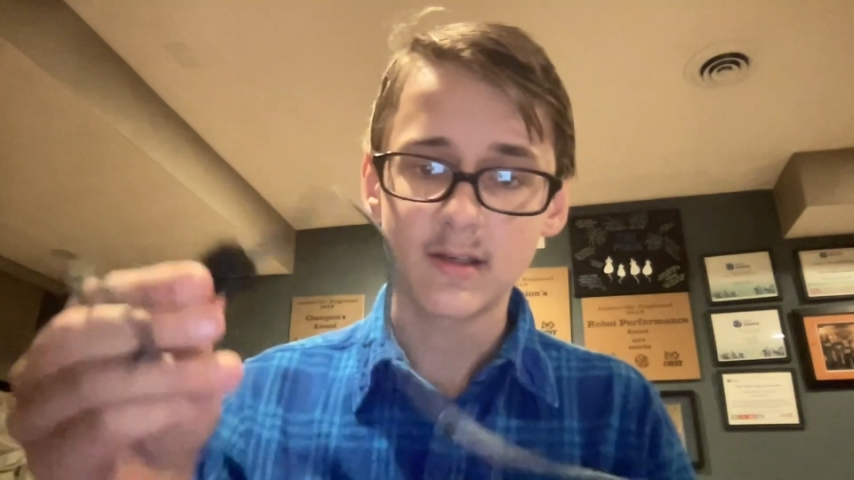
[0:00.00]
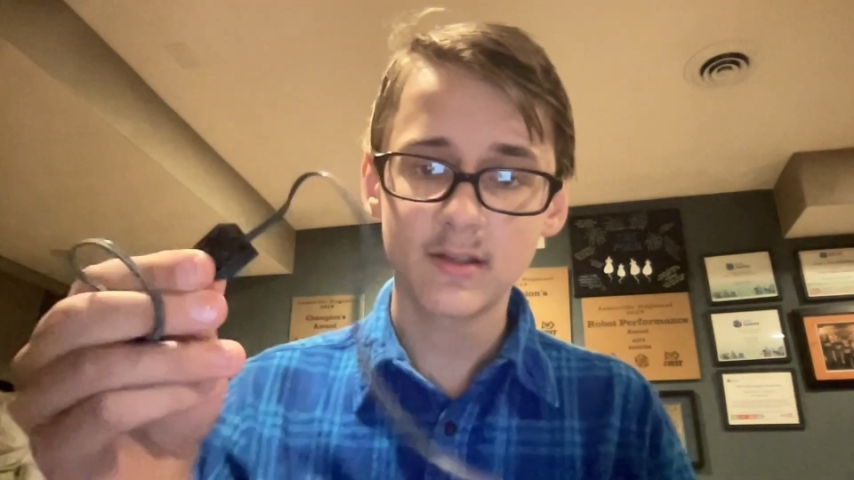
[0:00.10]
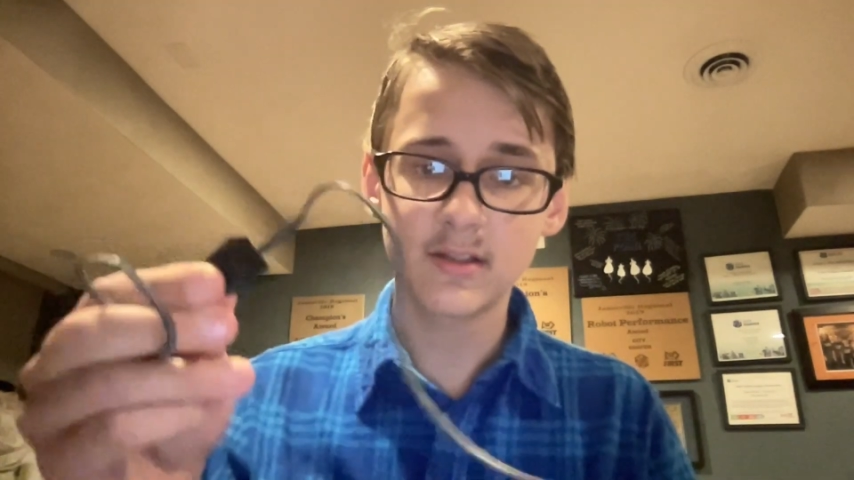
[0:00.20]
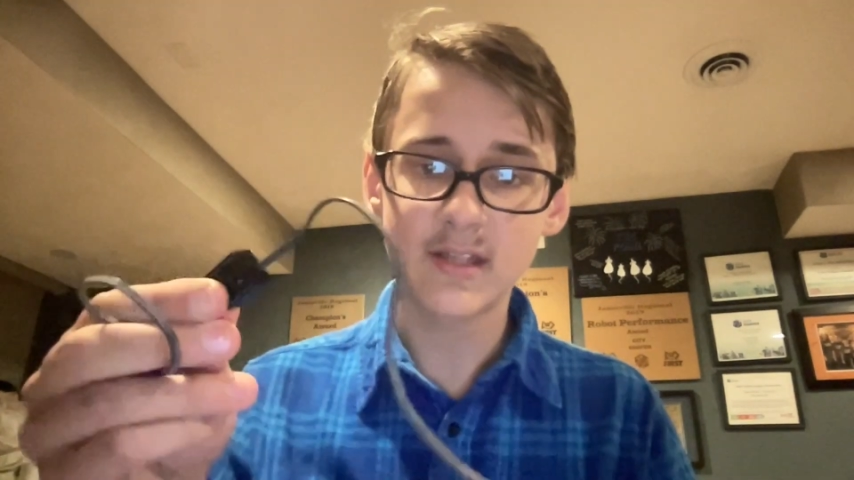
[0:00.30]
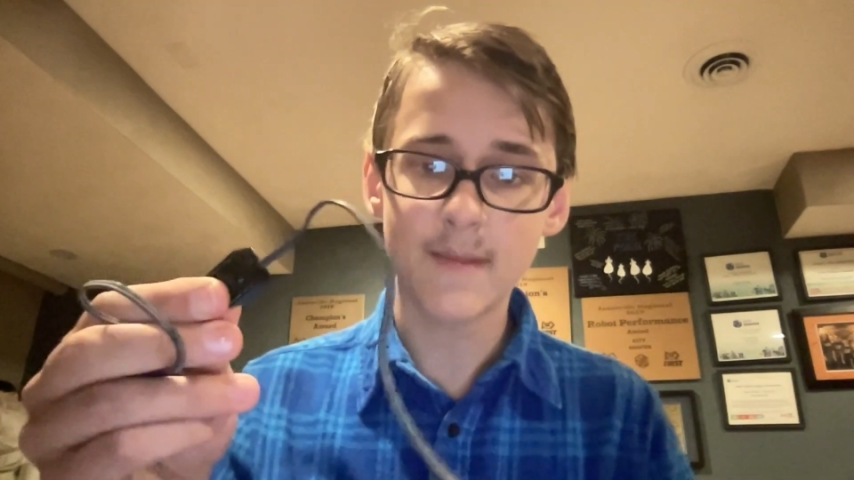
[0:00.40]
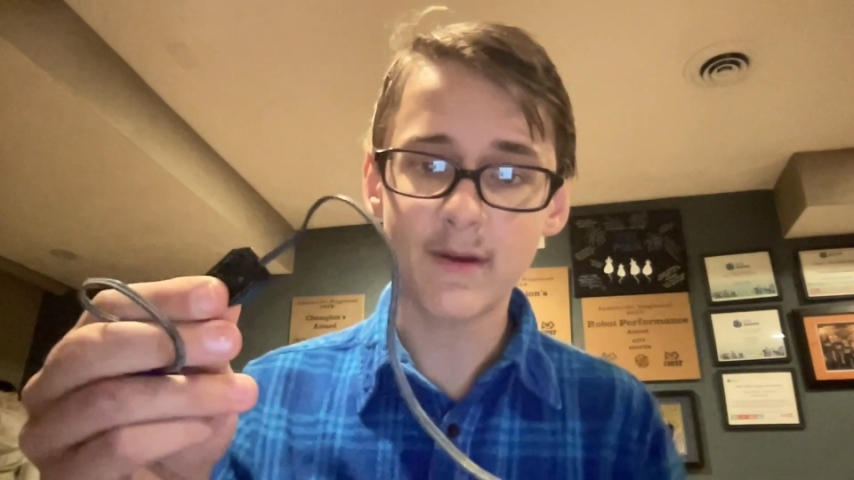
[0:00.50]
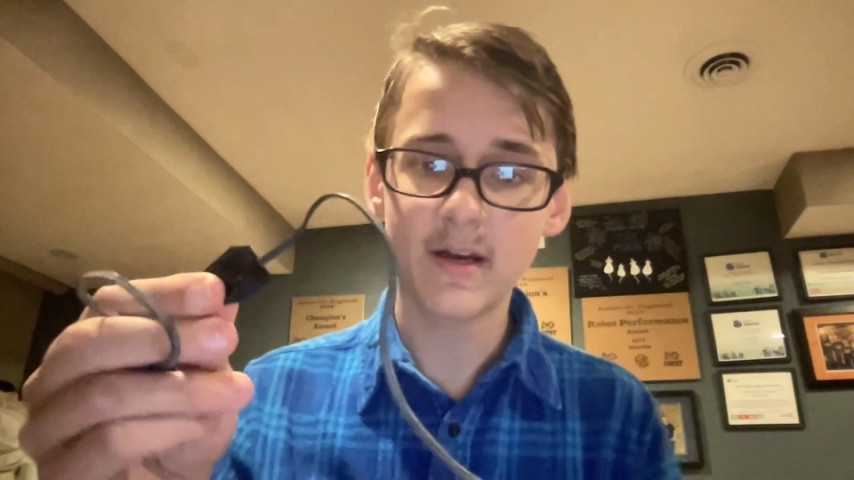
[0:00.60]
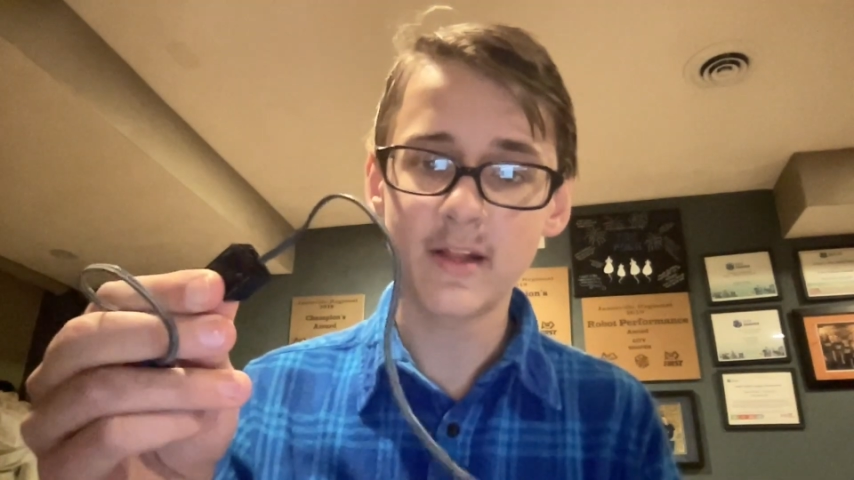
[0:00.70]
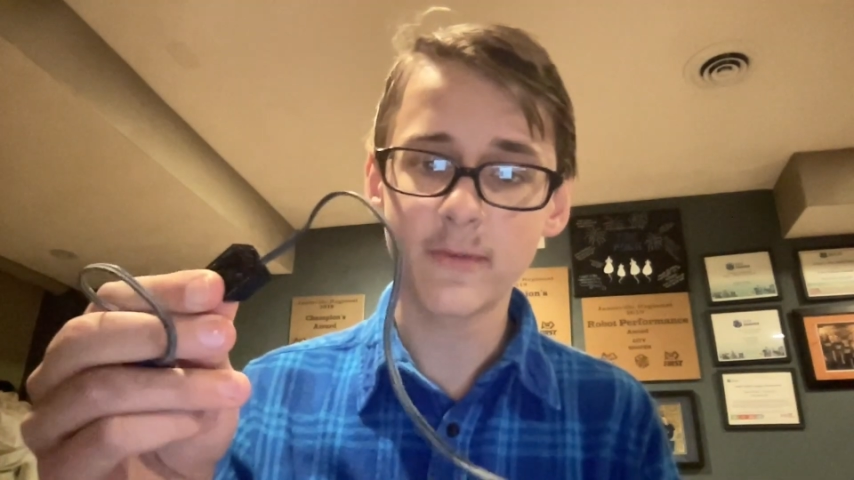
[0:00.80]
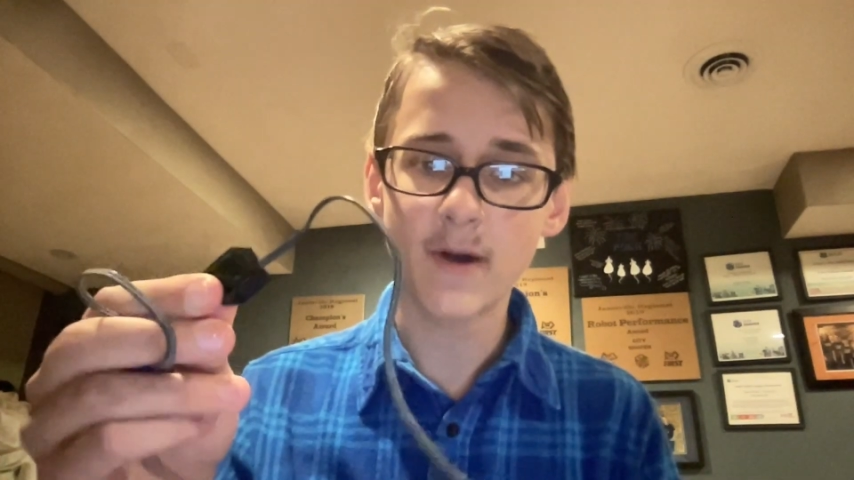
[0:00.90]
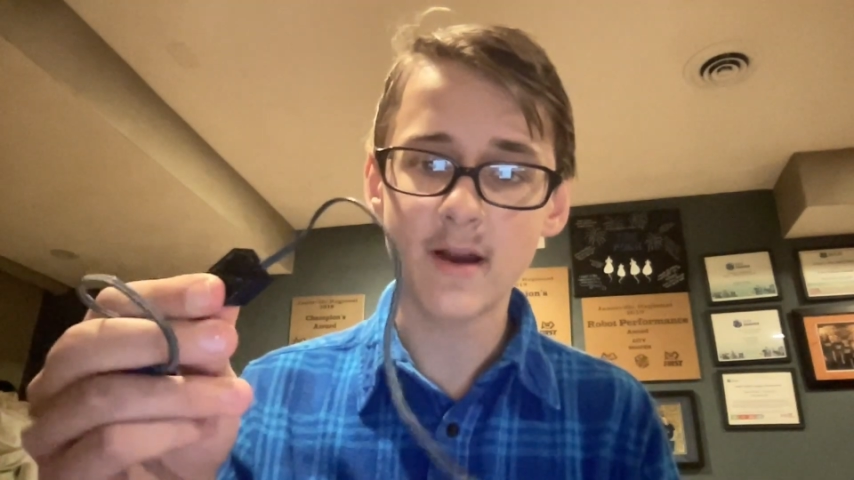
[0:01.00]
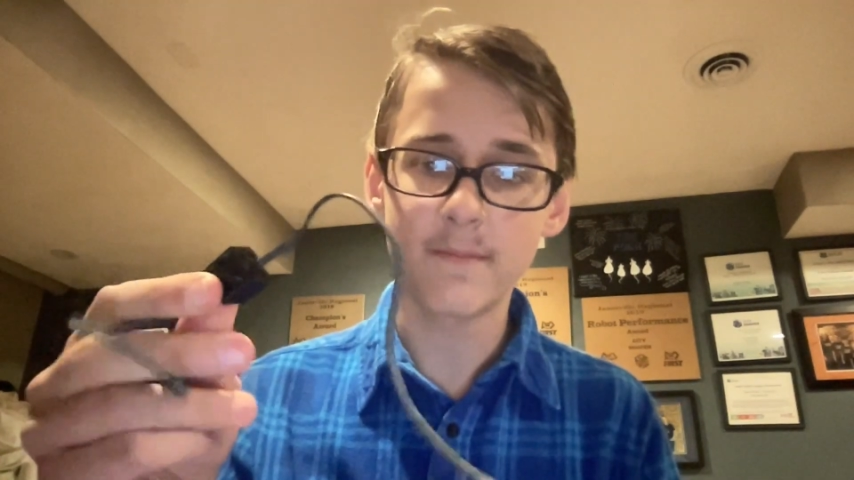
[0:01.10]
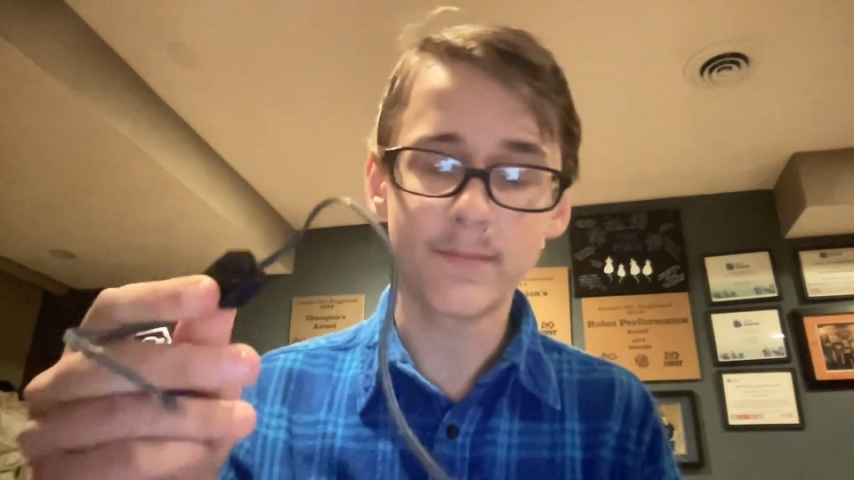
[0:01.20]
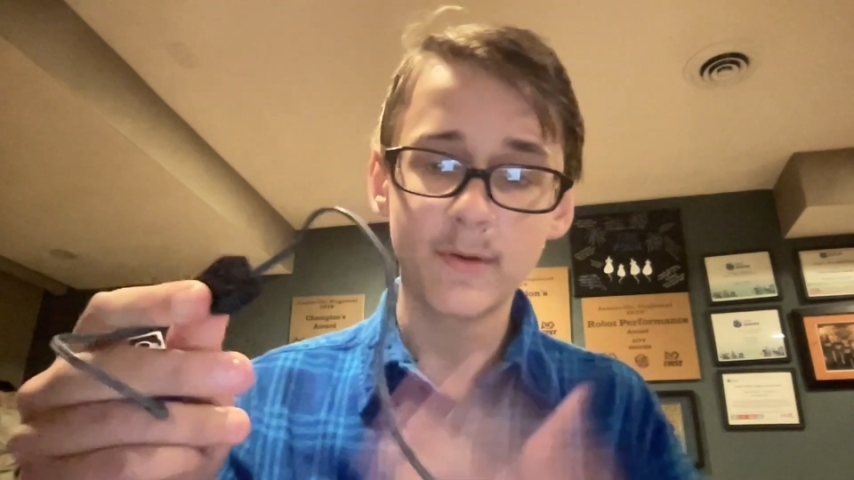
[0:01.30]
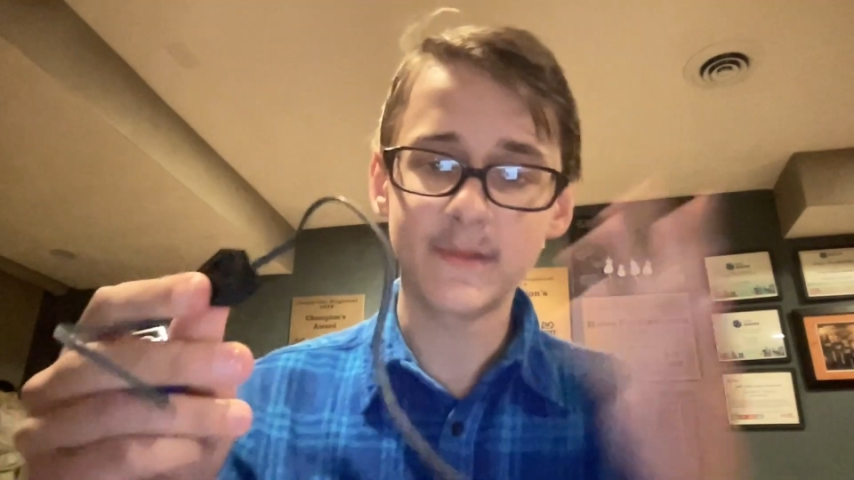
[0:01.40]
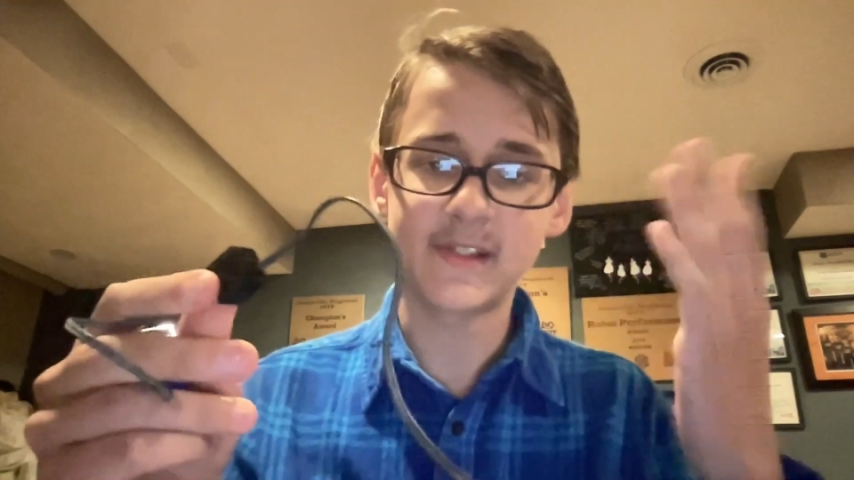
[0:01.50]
just snap on another wire and boom,